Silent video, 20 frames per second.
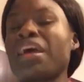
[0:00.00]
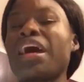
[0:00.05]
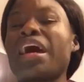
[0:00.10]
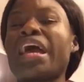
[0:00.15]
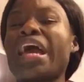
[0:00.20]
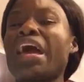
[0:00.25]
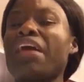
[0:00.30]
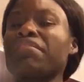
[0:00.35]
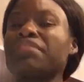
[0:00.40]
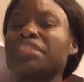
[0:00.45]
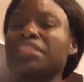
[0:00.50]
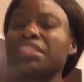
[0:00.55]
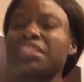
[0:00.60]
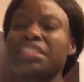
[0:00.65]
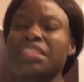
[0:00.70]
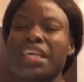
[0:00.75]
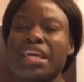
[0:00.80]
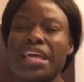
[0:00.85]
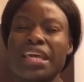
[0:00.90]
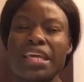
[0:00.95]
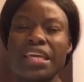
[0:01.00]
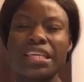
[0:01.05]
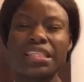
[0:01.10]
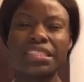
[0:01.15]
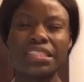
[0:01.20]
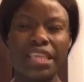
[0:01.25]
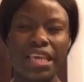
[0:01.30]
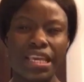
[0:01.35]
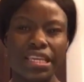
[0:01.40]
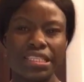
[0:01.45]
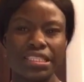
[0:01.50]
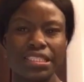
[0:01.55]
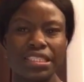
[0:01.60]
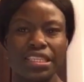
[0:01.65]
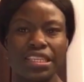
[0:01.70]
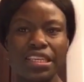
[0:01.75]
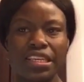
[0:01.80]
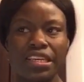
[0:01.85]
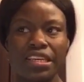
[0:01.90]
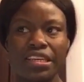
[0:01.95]
I have to say,
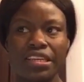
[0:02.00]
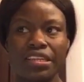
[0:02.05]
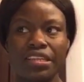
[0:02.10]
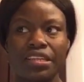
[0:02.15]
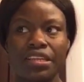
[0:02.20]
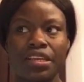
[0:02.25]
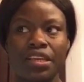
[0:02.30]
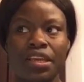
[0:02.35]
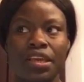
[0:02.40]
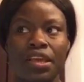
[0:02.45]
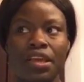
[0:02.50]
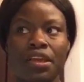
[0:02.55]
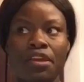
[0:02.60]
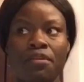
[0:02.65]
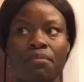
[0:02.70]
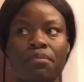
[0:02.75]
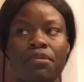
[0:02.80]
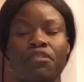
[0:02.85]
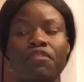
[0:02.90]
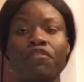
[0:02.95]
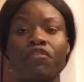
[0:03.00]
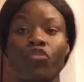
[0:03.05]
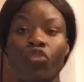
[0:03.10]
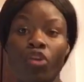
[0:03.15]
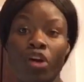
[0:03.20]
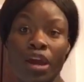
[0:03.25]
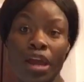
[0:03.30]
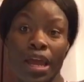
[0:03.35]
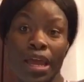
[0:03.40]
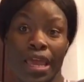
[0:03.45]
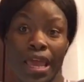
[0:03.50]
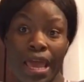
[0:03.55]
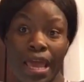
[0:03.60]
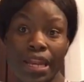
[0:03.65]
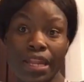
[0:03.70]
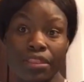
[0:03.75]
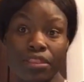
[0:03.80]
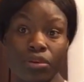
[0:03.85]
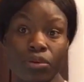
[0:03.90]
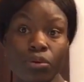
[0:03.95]
tasting it before I
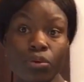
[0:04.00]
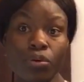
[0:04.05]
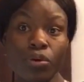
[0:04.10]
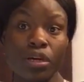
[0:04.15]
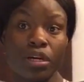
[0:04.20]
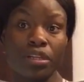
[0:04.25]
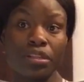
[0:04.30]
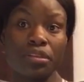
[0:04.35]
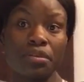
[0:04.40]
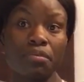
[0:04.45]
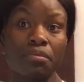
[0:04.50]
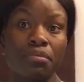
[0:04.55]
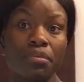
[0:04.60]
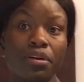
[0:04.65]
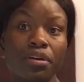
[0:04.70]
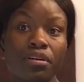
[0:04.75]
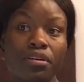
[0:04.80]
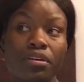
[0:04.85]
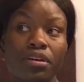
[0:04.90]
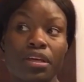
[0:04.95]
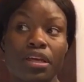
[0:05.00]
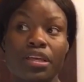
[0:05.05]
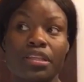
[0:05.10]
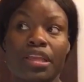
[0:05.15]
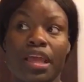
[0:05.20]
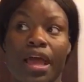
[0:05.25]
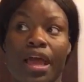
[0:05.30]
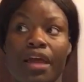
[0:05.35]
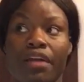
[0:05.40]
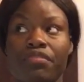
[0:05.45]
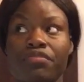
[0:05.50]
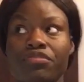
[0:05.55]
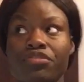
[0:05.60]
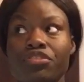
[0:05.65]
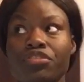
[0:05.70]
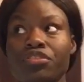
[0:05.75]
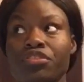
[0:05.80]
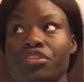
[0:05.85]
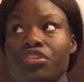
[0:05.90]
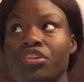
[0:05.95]
added the coconut milk and
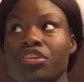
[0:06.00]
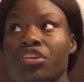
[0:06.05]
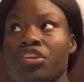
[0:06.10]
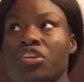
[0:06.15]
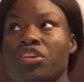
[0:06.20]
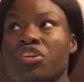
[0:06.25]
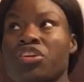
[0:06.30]
after,